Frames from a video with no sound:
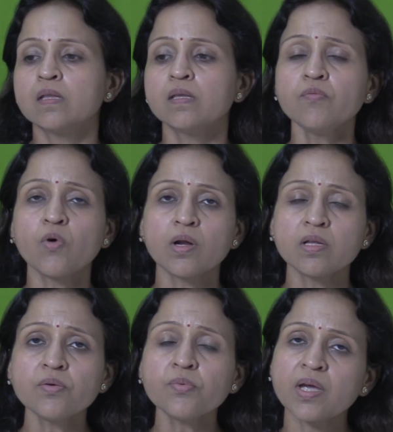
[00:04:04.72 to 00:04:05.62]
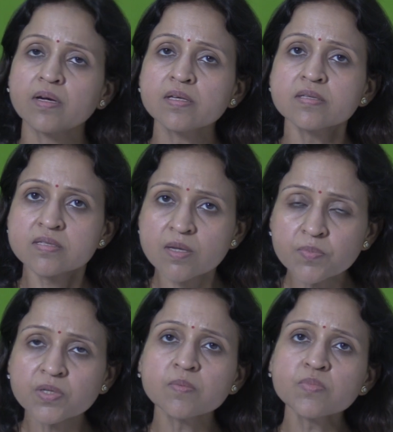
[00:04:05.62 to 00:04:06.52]
Then what are the various
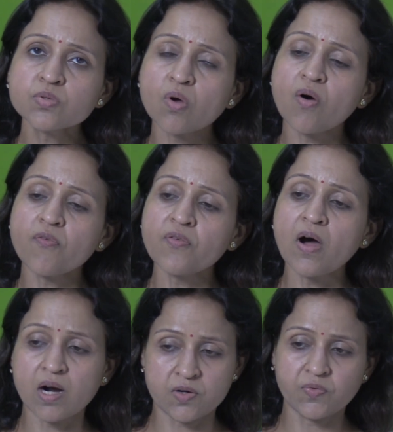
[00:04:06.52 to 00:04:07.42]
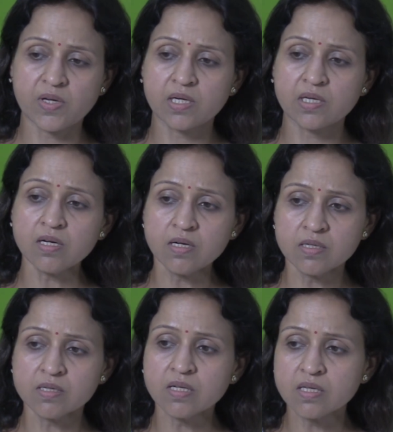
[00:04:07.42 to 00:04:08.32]
symptoms of heart failure?
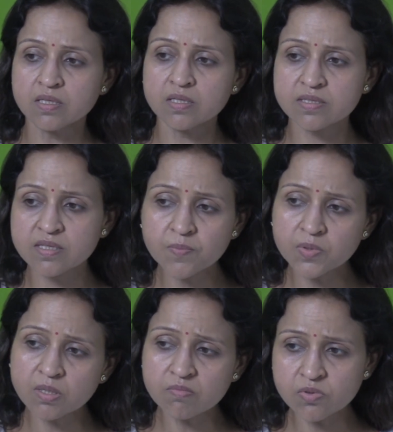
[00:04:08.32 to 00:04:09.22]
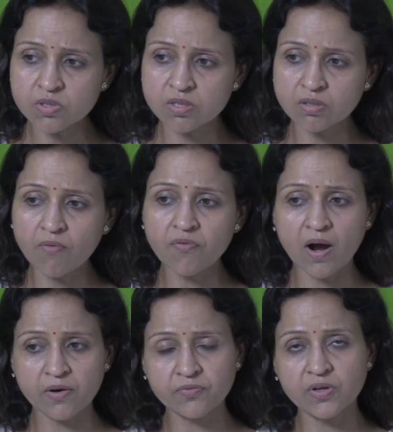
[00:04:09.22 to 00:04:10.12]
The symptoms of
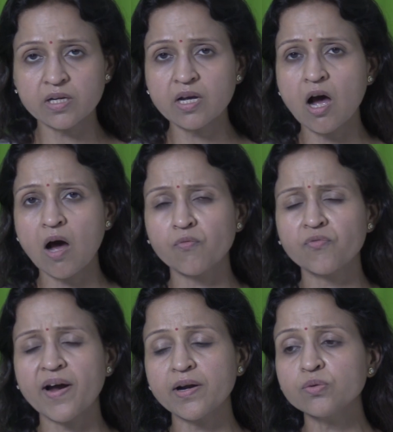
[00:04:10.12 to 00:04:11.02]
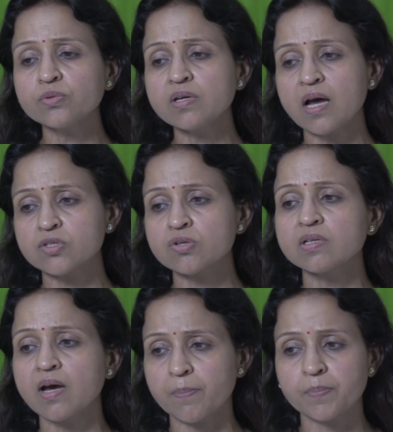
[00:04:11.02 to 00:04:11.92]
heart failure, why do they
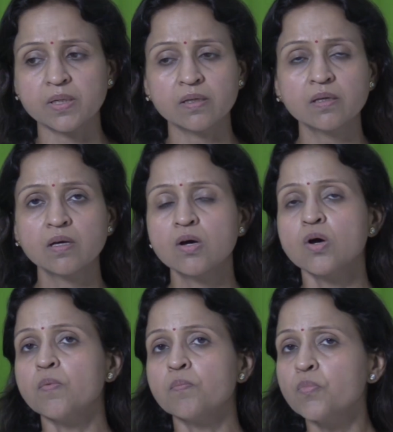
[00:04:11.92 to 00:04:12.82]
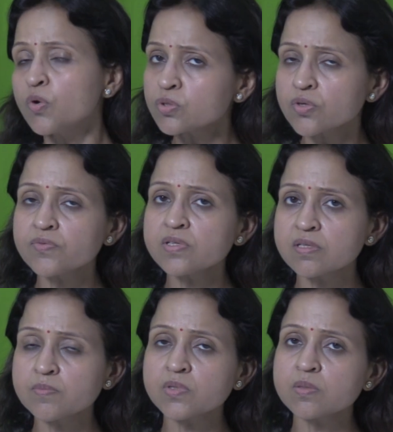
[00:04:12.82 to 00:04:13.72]
actually happen? Most of the
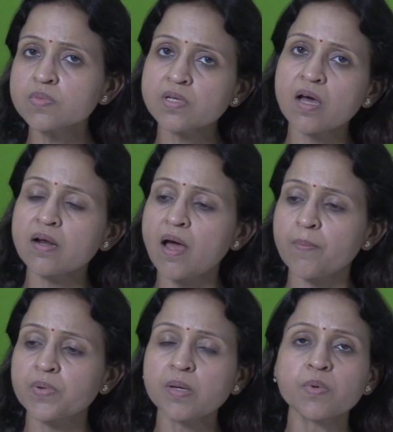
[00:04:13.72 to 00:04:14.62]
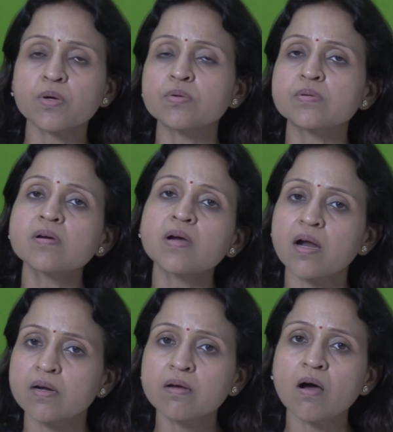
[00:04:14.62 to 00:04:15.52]
symptoms are happening because the
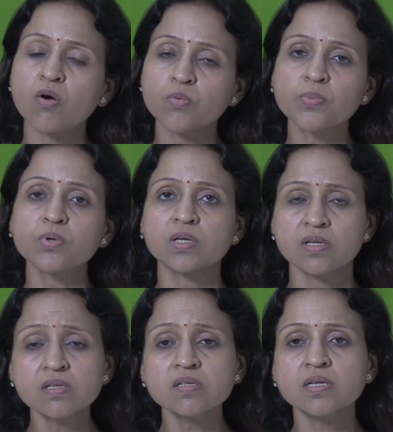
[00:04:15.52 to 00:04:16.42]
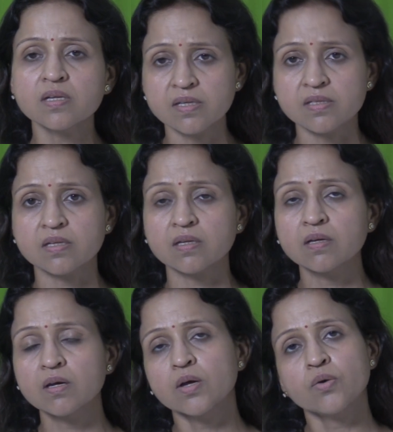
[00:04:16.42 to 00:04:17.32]
cardiac output is decreasing.
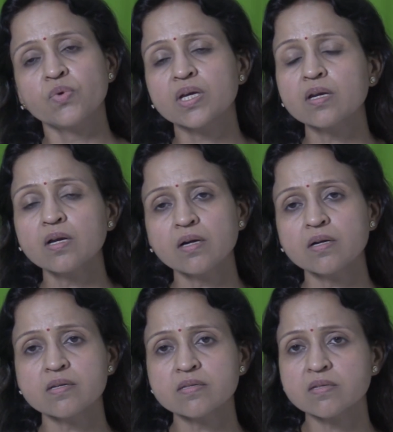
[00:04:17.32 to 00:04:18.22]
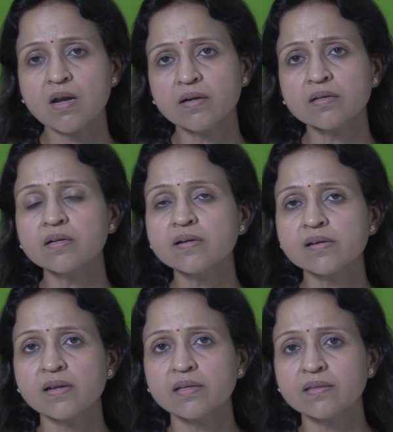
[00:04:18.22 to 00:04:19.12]
We can understand
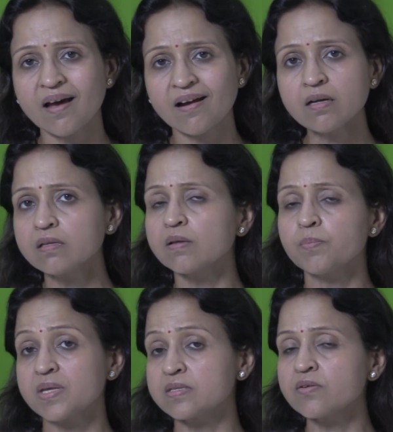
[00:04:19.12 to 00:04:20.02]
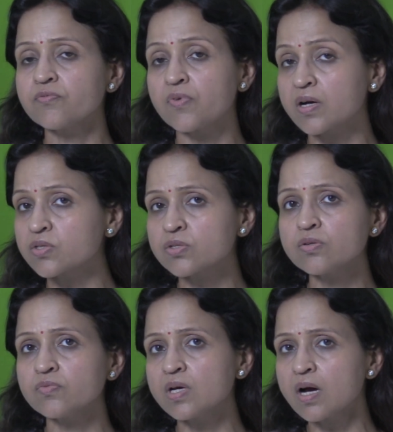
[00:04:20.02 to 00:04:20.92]
it like that. The basic function
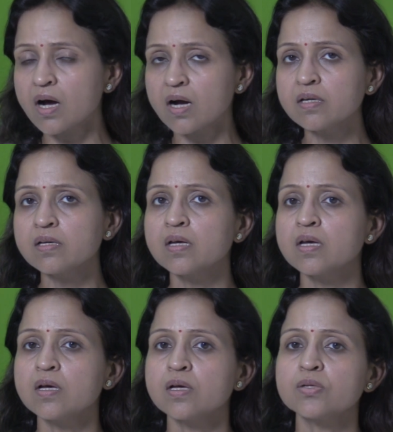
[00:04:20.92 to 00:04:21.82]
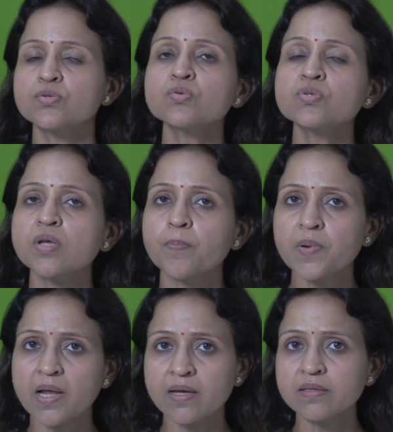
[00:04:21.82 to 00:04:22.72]
of the heart is to
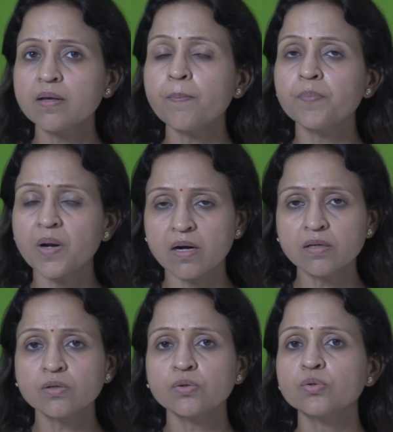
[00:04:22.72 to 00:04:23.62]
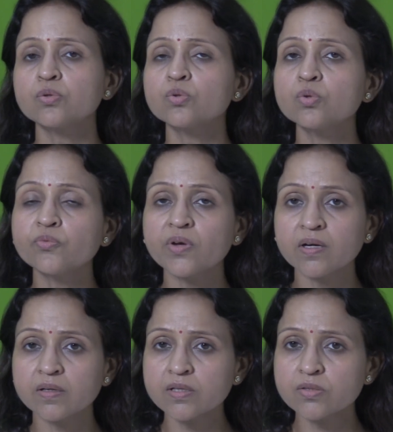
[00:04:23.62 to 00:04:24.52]
supply the blood to
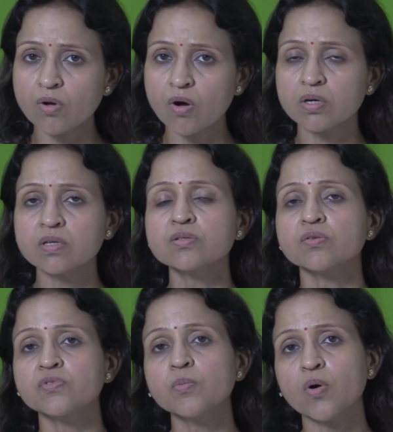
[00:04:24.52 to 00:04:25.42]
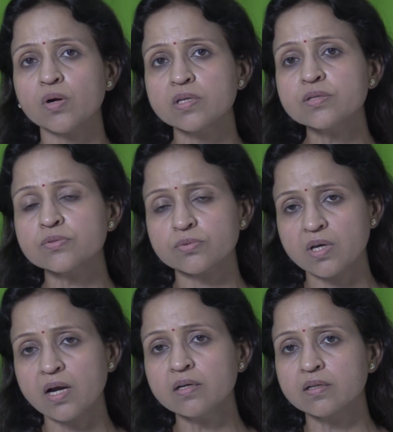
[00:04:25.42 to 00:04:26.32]
various organs of the body so
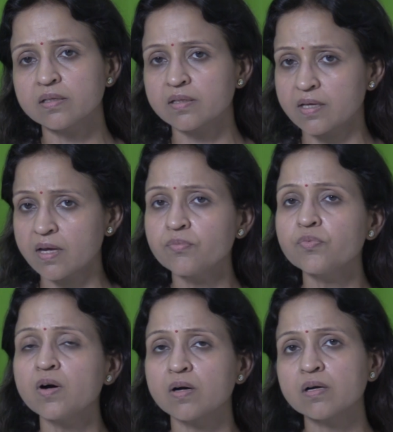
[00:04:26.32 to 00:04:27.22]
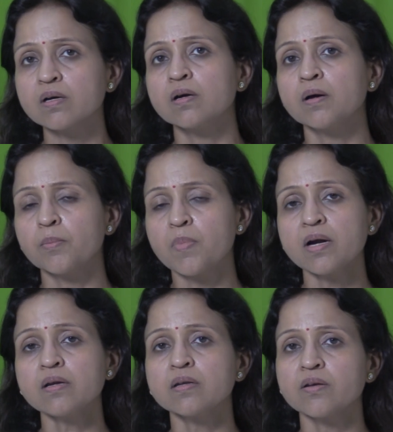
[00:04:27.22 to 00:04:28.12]
that they can work.
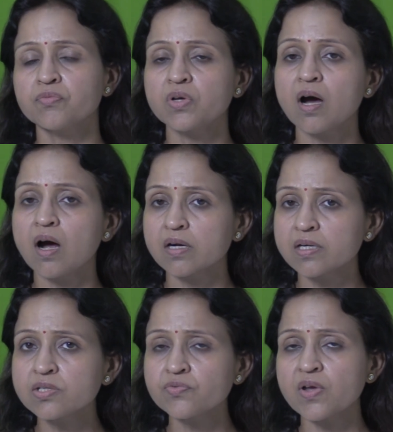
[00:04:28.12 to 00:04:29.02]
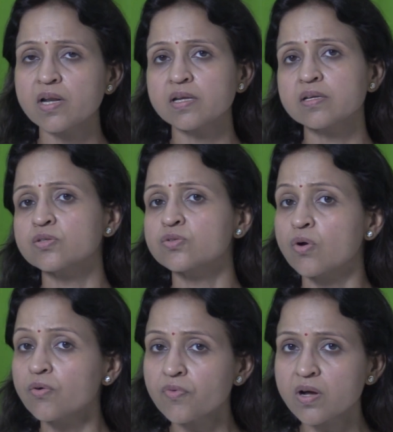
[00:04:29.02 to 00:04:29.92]
But if the heart is failing, it's
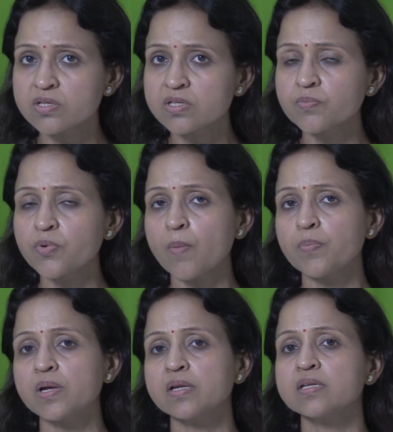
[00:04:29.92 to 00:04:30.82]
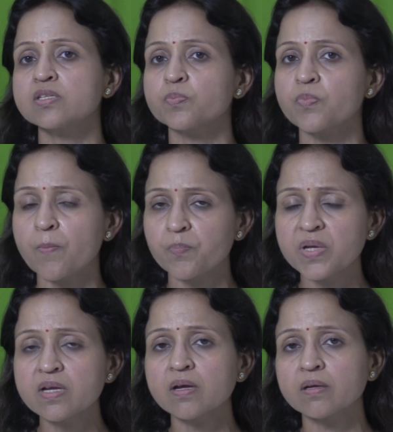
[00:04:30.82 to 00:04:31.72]
not functioning properly, its
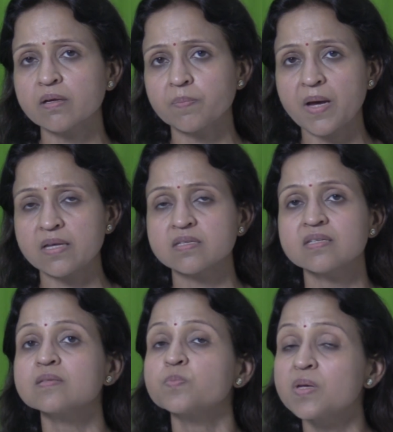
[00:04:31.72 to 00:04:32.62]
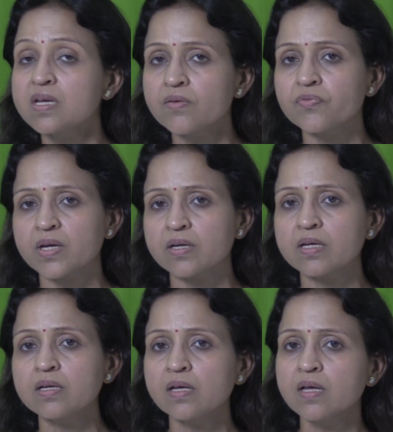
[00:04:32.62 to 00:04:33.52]
pumping capacity is being
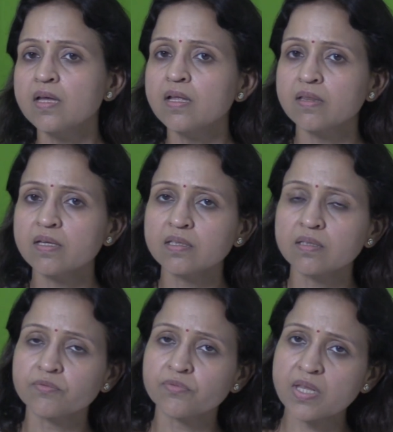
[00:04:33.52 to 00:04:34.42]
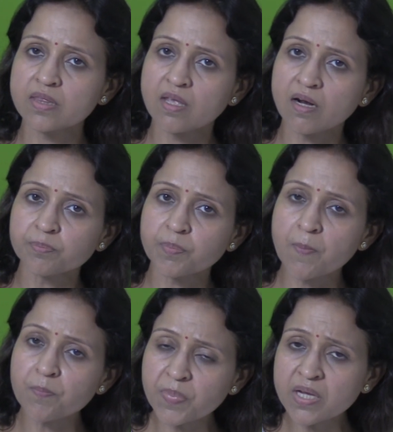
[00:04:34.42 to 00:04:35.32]
affected, that when that
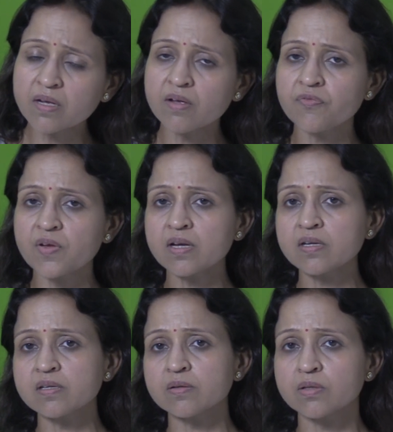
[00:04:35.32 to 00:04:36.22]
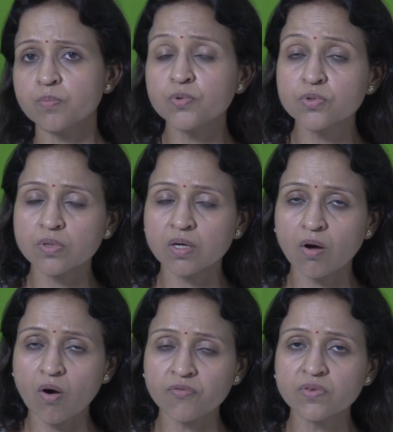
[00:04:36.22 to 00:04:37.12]
pumping effect
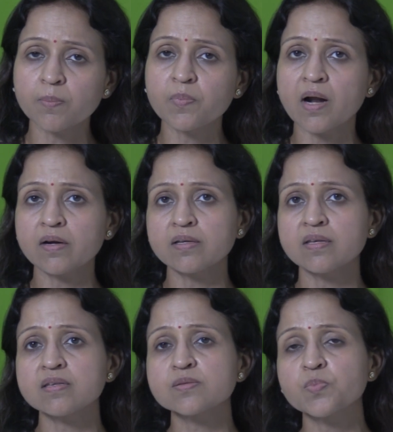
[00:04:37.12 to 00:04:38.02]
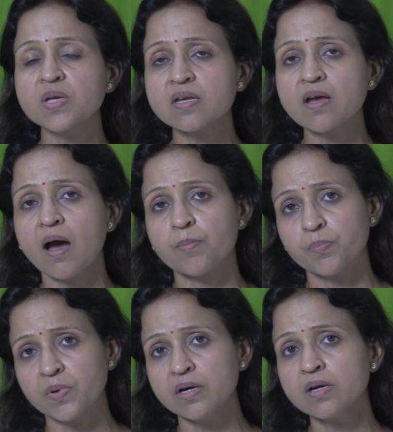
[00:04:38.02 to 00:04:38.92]
of the blood is being
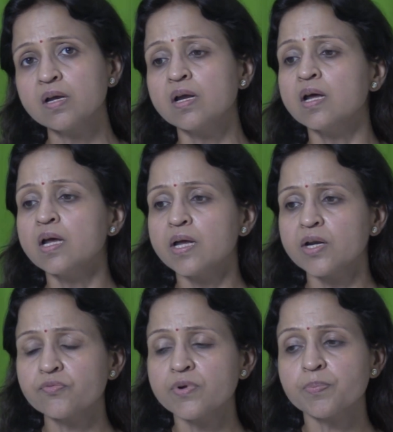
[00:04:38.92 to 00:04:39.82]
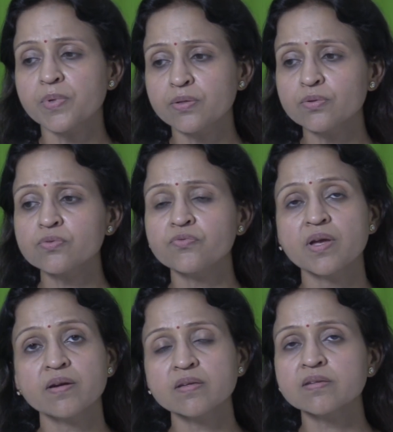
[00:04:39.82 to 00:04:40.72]
hampered, it will produce
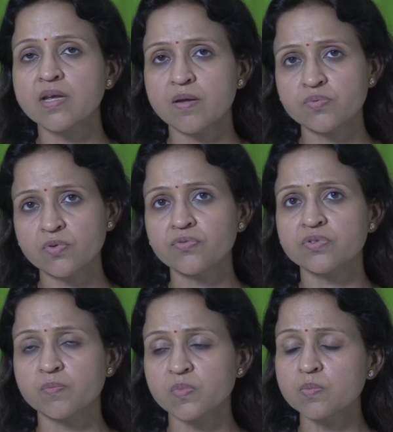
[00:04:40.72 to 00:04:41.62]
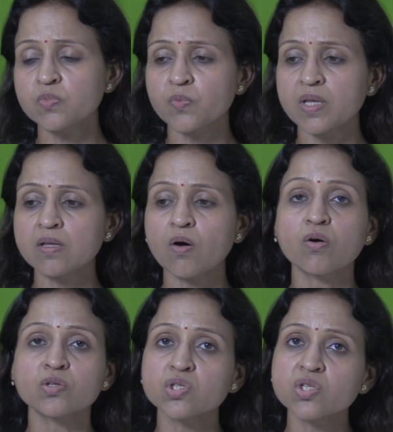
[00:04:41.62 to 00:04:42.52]
various types of symptoms when the
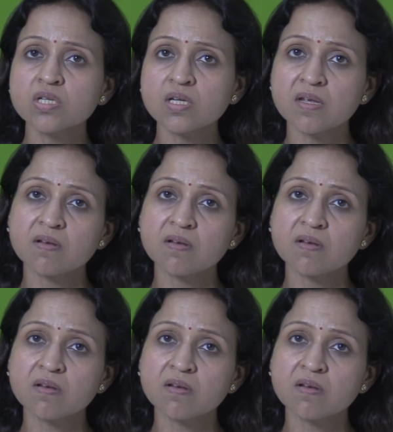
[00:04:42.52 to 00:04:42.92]
oxygen